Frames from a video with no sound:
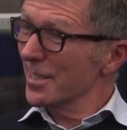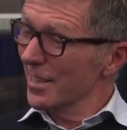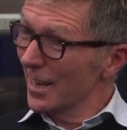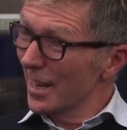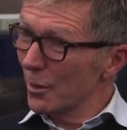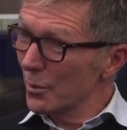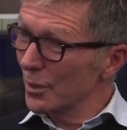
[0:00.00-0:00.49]
the
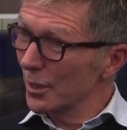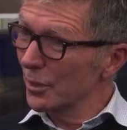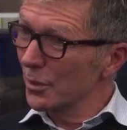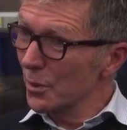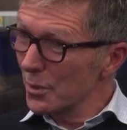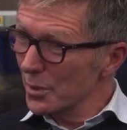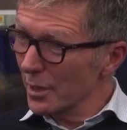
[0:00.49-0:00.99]
language they
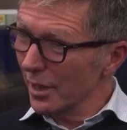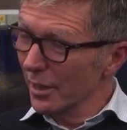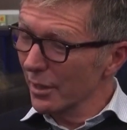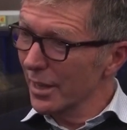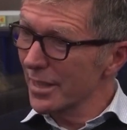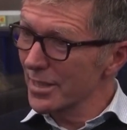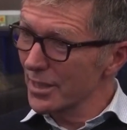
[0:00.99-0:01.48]
use
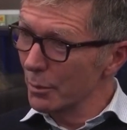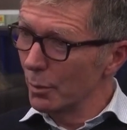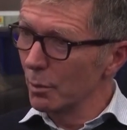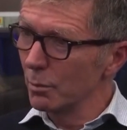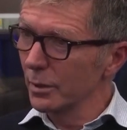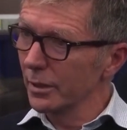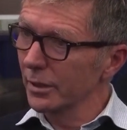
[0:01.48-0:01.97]
against the
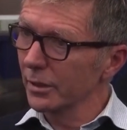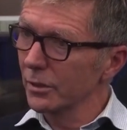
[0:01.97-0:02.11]
public,